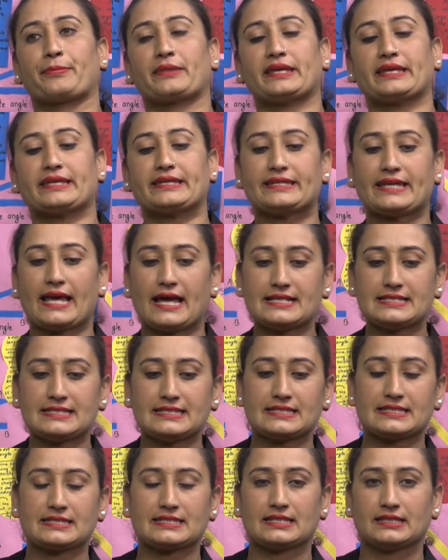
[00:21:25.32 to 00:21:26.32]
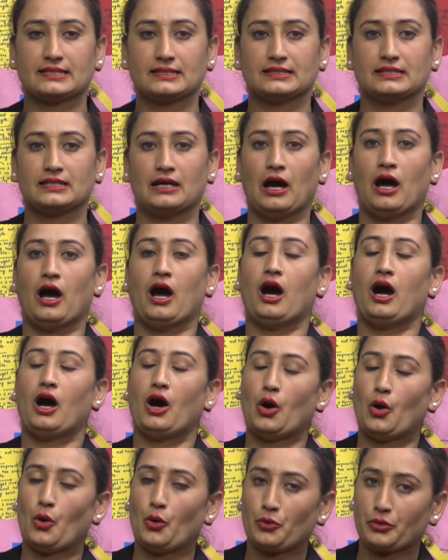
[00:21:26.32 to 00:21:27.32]
Yes.
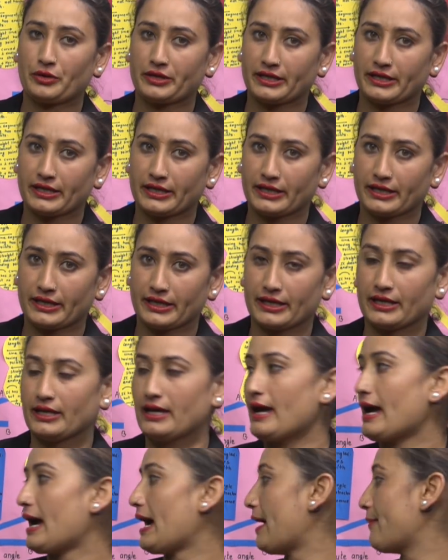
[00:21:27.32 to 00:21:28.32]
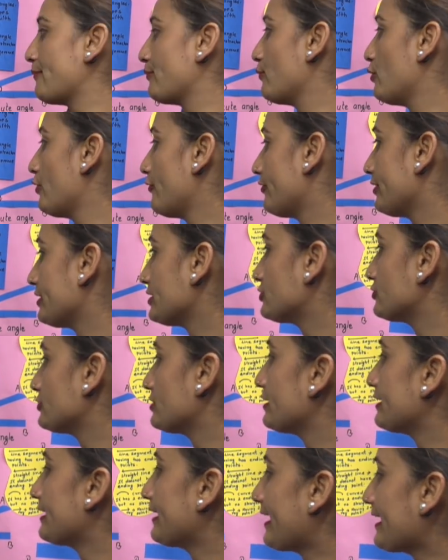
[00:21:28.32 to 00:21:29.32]
Okay, I'm moving to
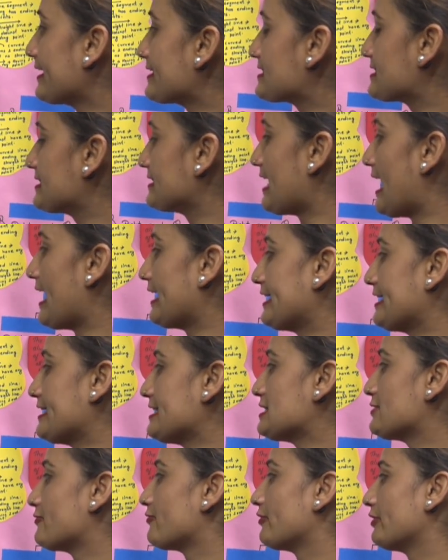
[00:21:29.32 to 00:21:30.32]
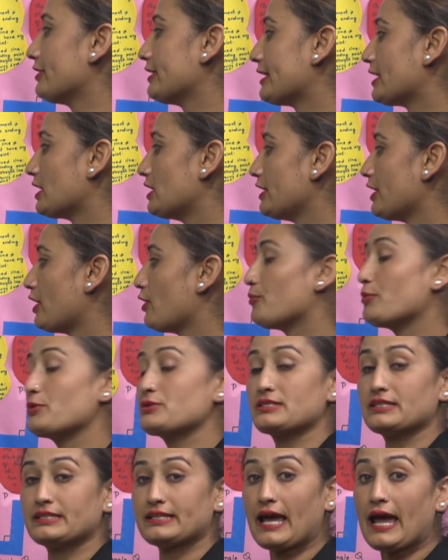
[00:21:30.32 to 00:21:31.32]
the next, that is vertically
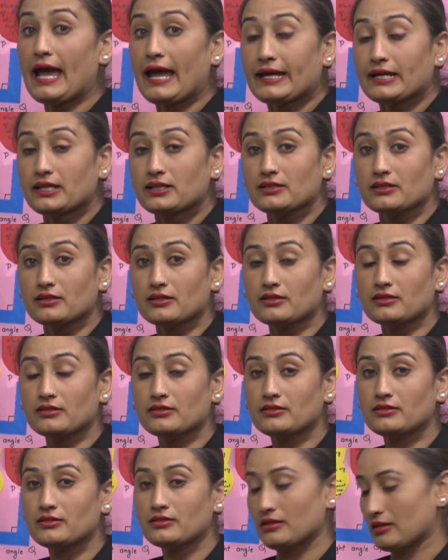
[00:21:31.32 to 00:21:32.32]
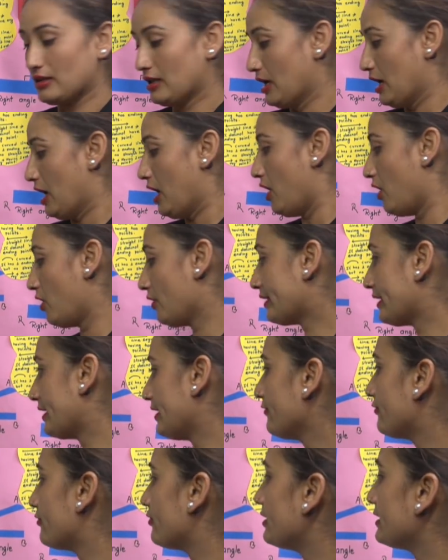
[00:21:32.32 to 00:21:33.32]
opposite angle. Okay,
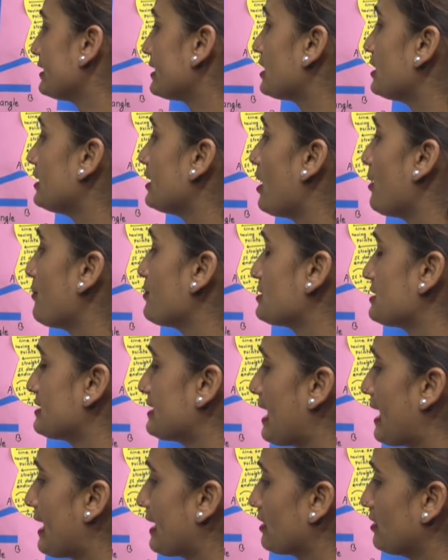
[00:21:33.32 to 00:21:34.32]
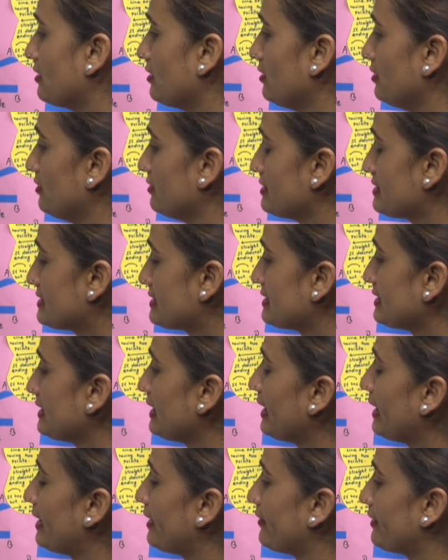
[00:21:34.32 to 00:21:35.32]
in vertically opposite angle, see
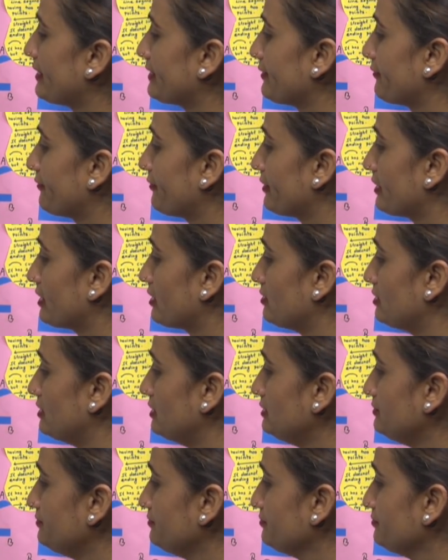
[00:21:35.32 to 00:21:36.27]
here in the figure,